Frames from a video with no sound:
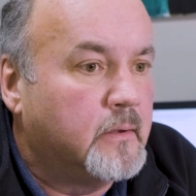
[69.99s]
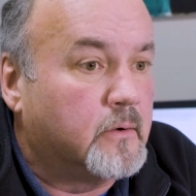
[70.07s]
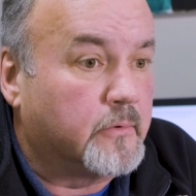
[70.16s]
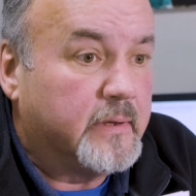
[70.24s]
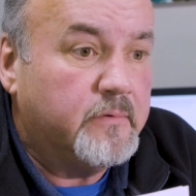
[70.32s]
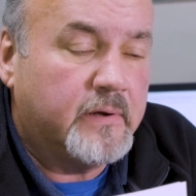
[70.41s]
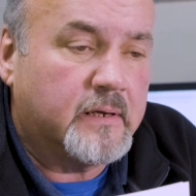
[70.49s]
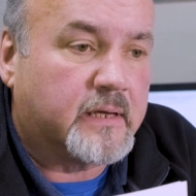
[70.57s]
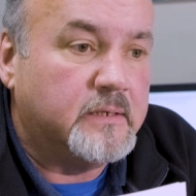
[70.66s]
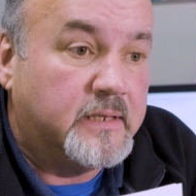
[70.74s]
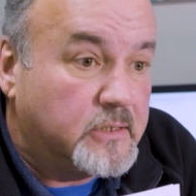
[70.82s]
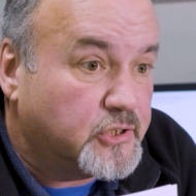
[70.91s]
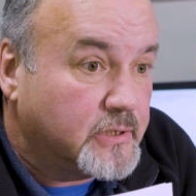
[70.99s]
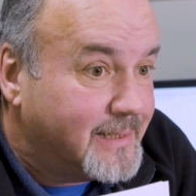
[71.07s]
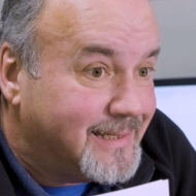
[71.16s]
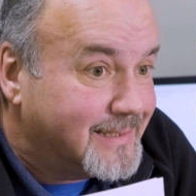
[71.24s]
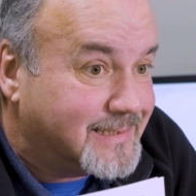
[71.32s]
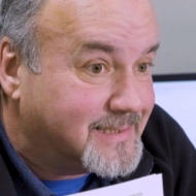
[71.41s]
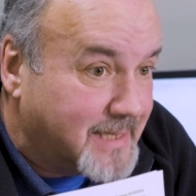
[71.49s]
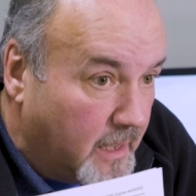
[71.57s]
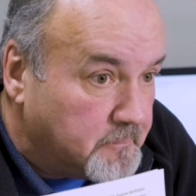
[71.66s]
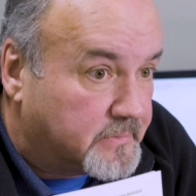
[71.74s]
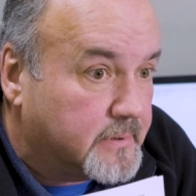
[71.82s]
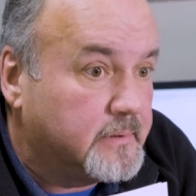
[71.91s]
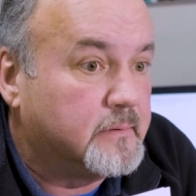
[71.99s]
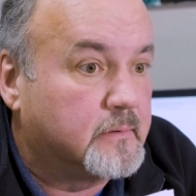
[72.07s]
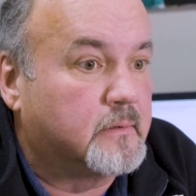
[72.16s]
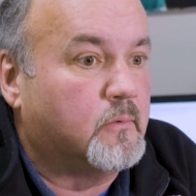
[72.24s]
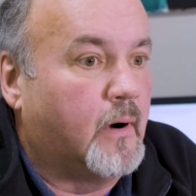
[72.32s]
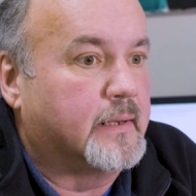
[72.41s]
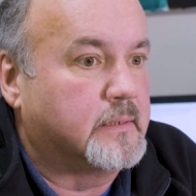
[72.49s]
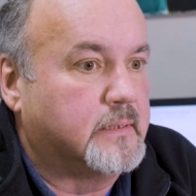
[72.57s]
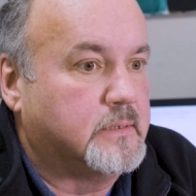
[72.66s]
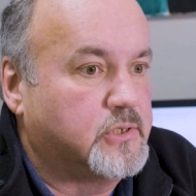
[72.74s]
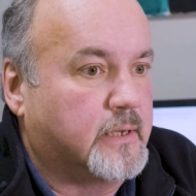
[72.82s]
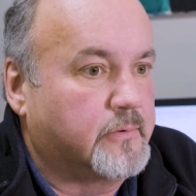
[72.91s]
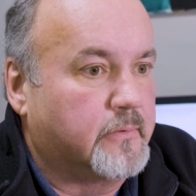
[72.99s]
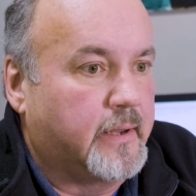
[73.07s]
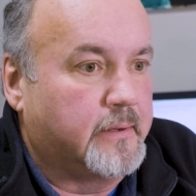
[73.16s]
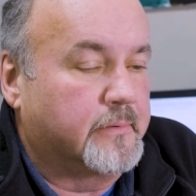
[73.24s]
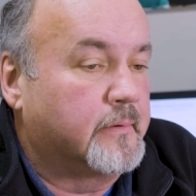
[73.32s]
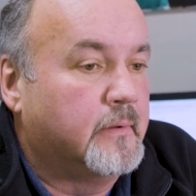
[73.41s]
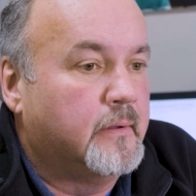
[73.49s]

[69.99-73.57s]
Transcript: or even a conditionally exempt quantity generator,